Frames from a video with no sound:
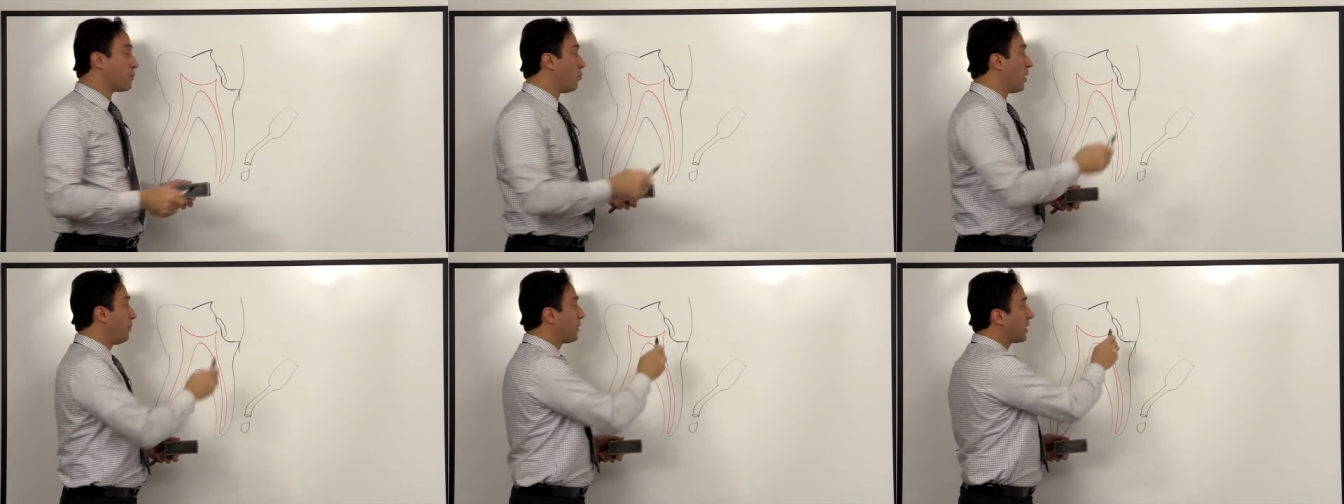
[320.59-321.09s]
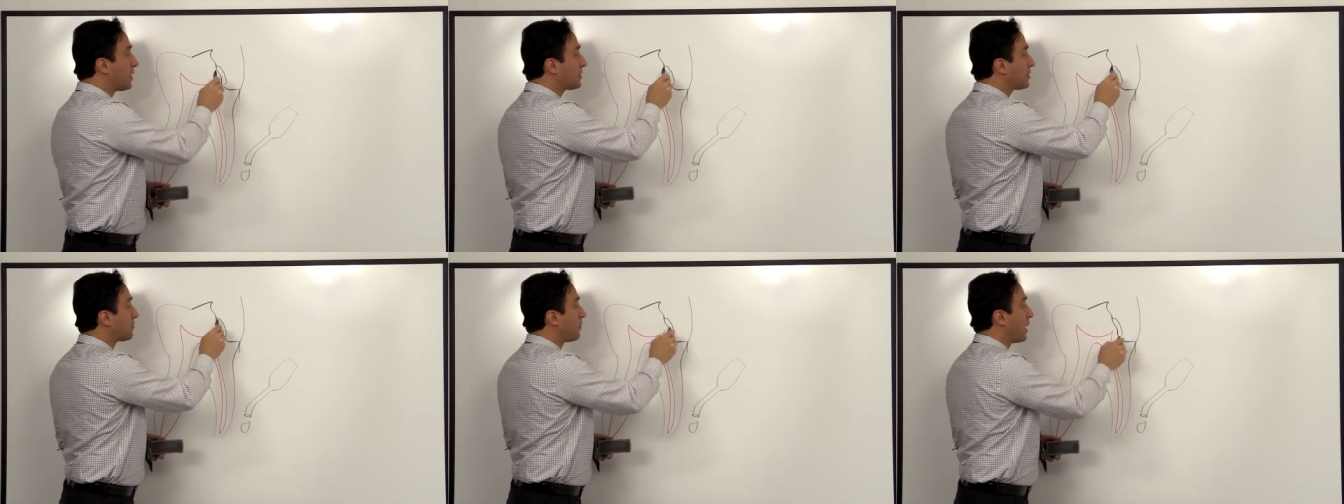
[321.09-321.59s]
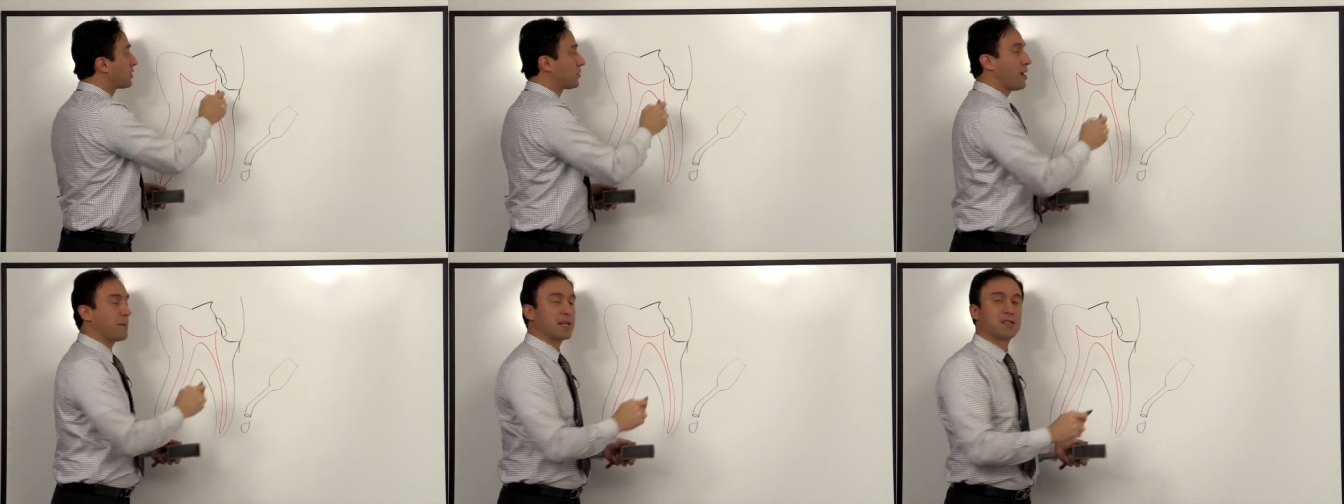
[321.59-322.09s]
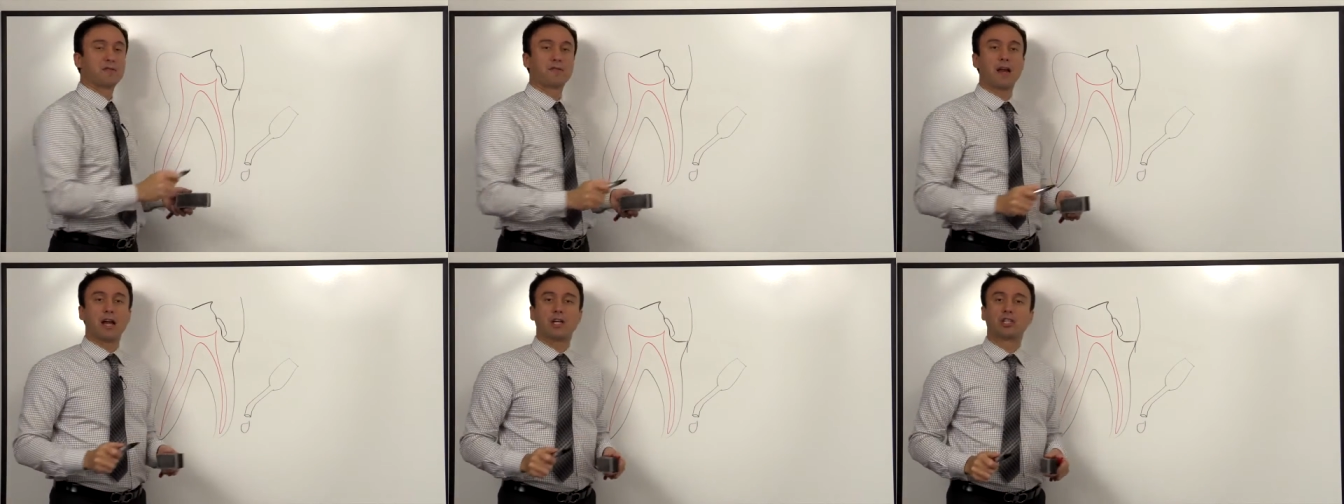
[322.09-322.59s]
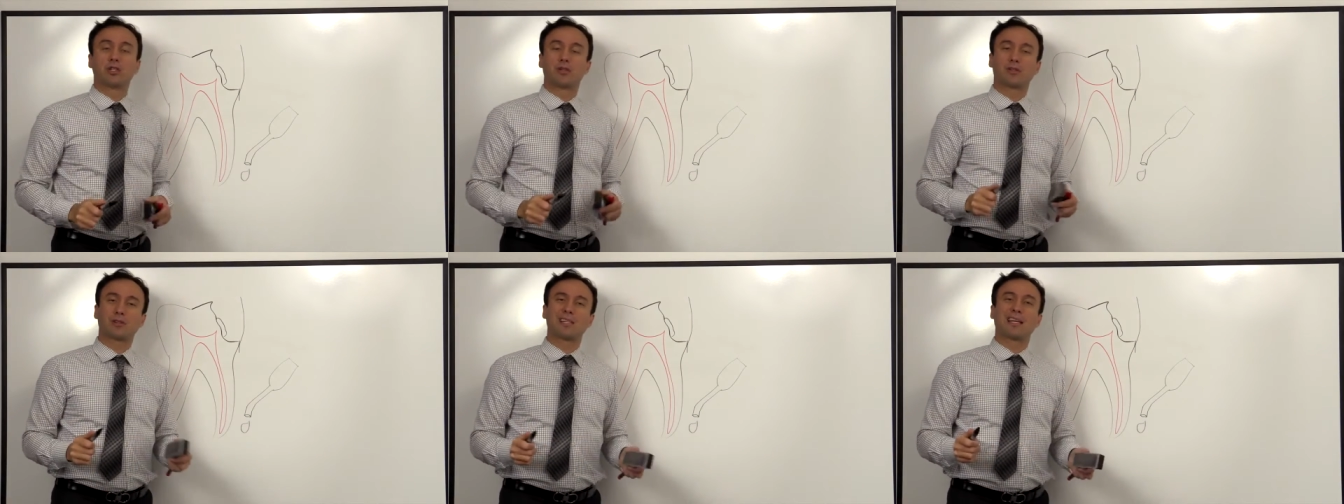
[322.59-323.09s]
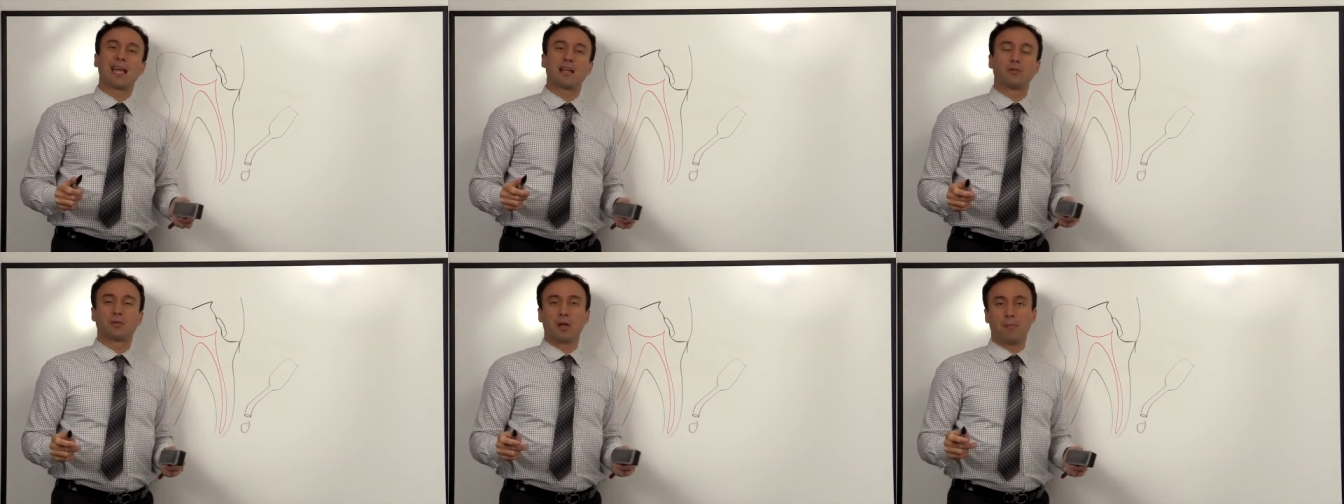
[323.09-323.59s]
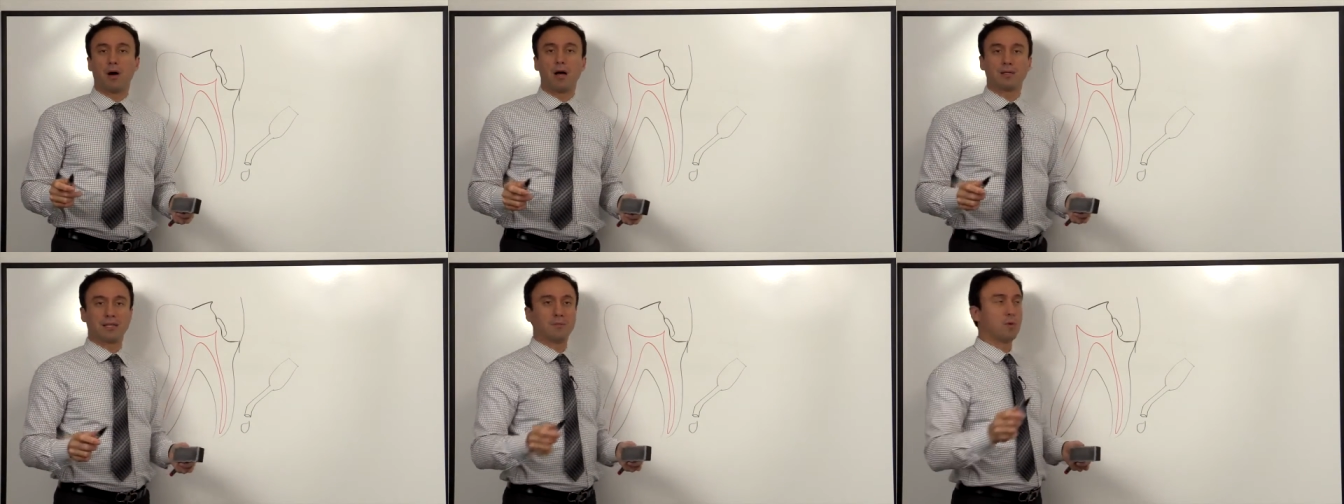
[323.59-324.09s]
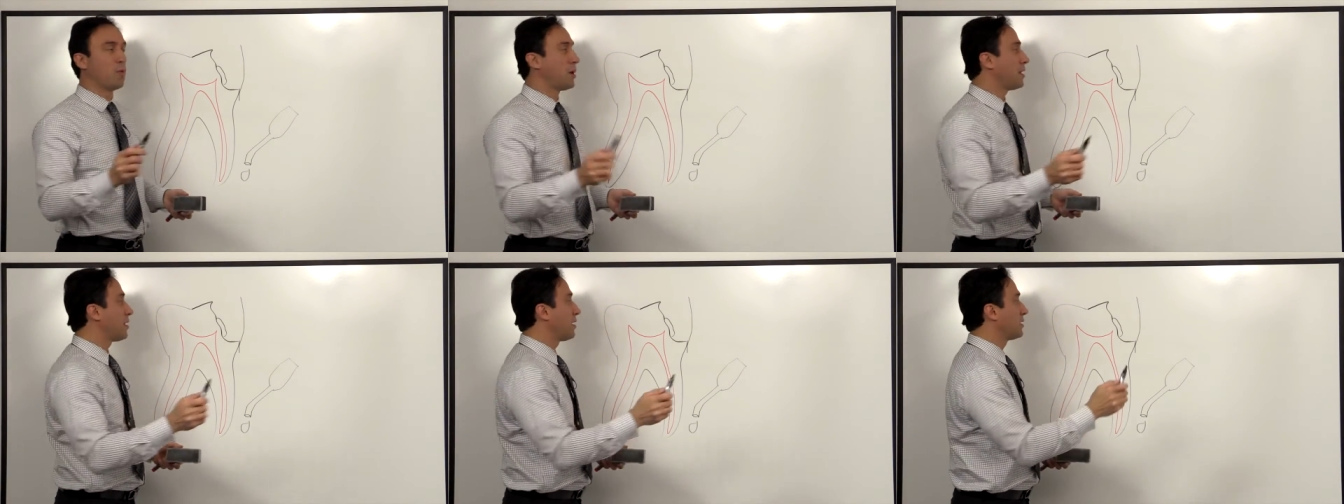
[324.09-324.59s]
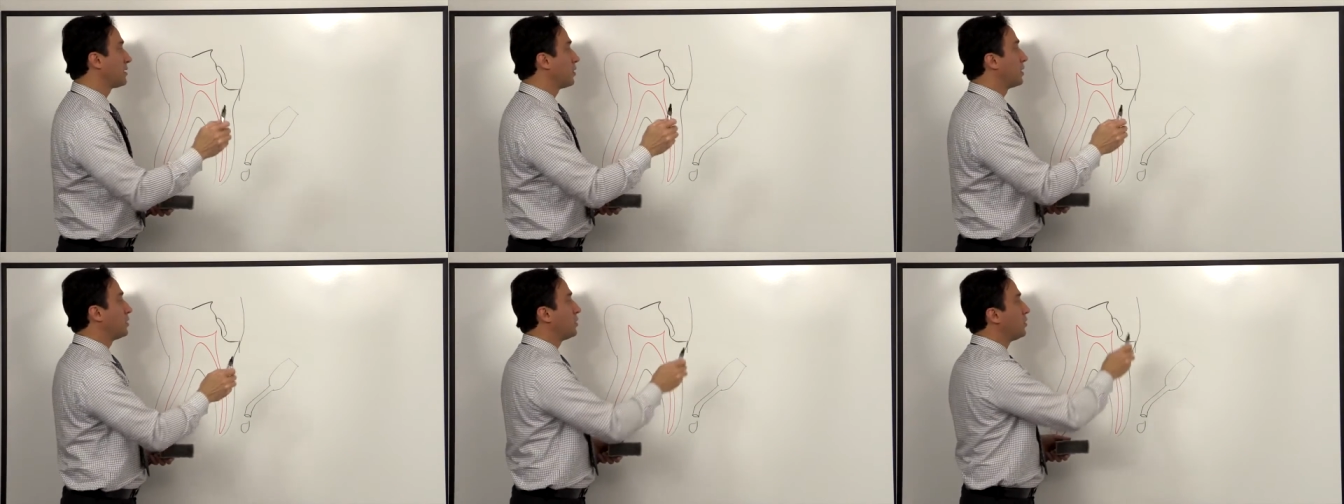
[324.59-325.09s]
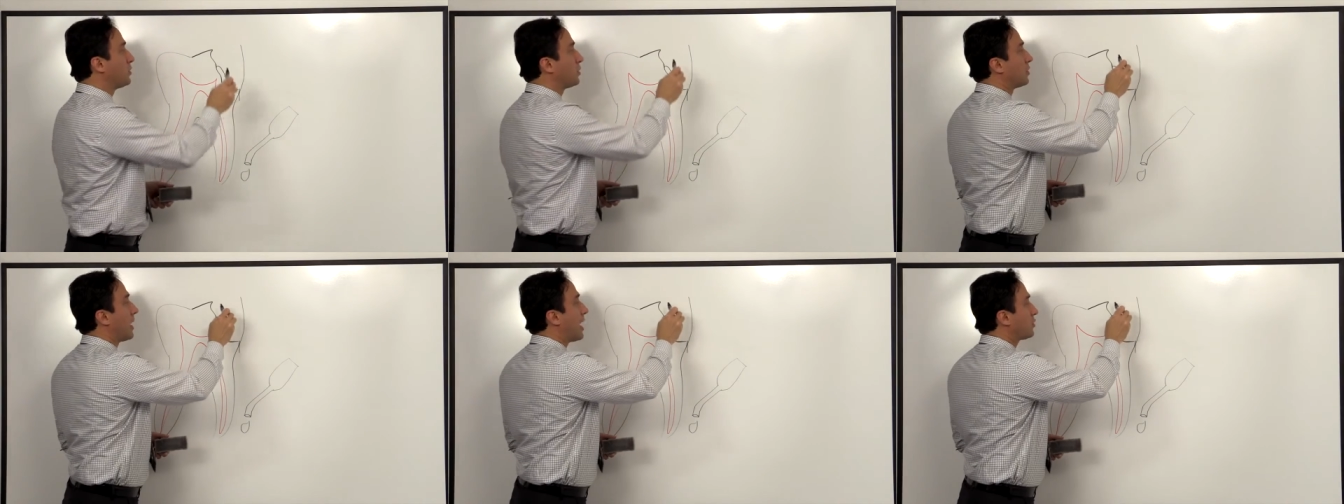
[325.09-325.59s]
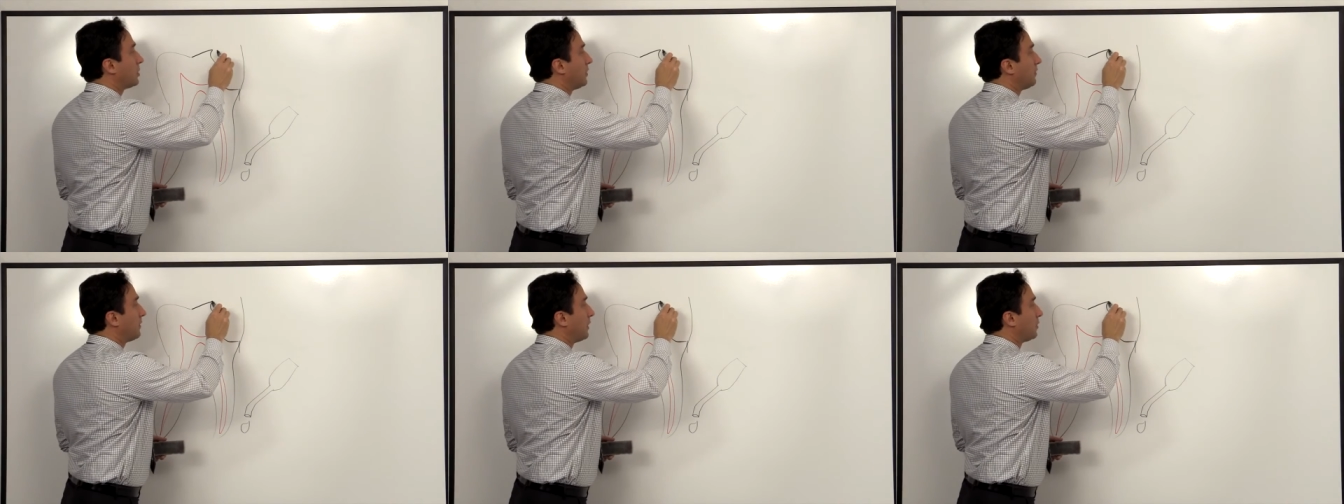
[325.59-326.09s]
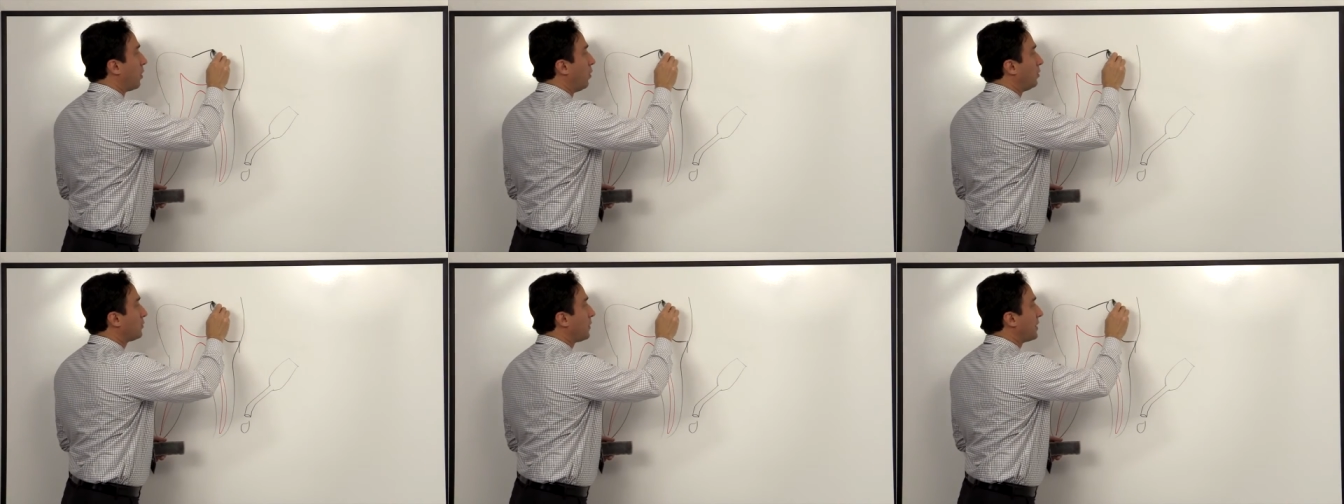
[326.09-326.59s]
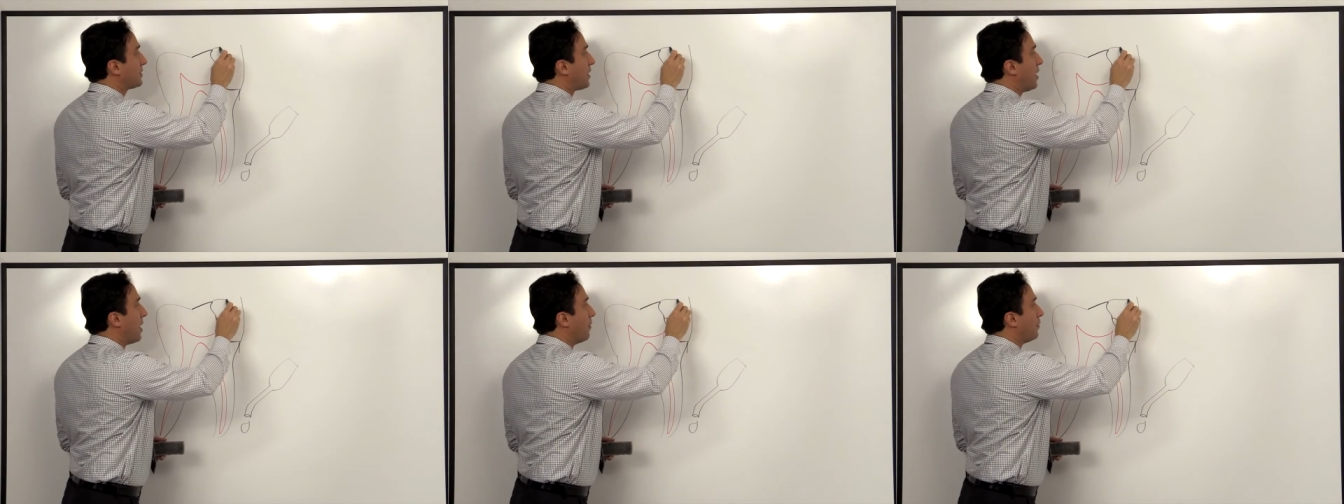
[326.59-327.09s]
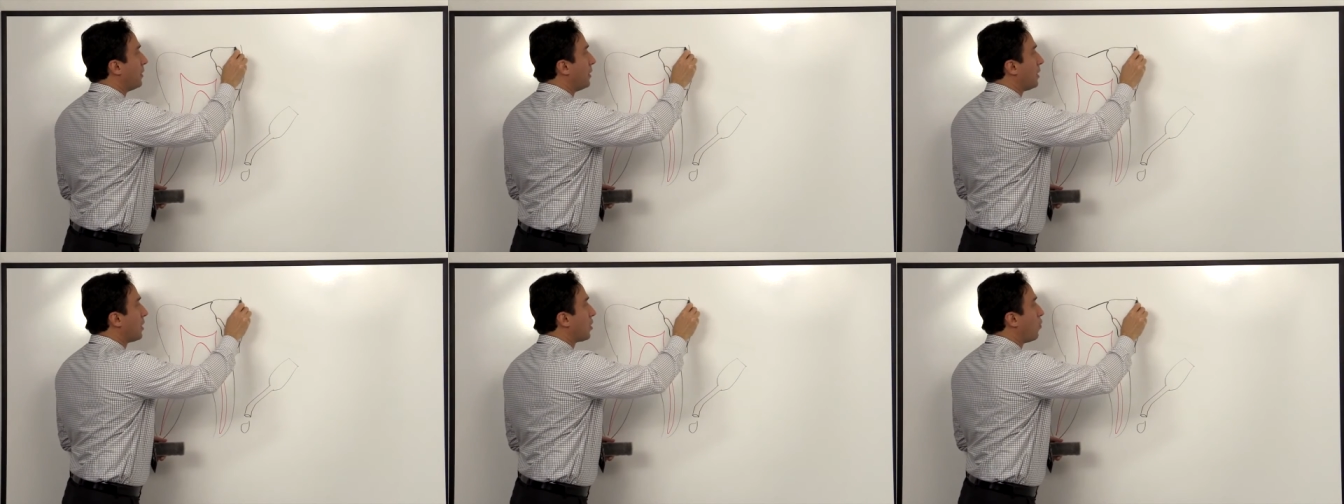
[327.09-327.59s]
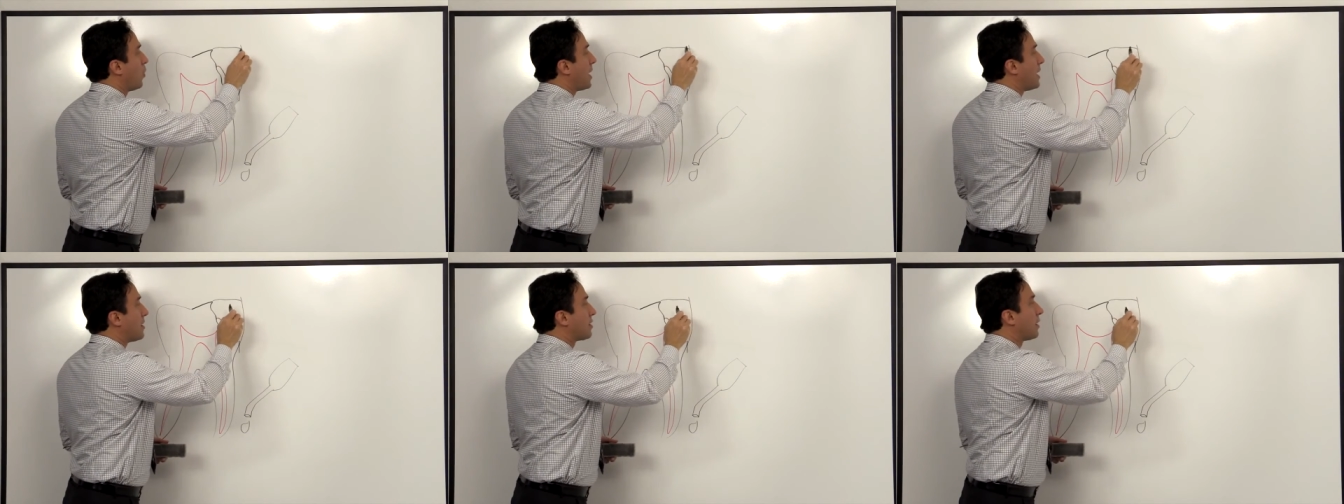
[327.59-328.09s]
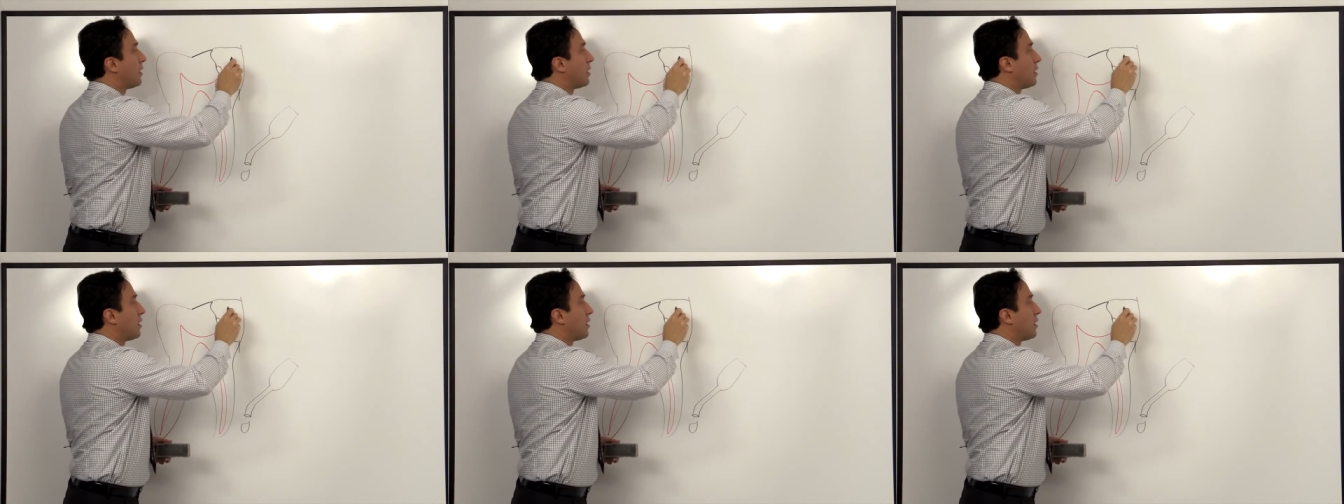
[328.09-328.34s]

Well, because the bioceramic is fresh, you certainly can use composite. But one of the things that you could do is you could actually fill the whole space up with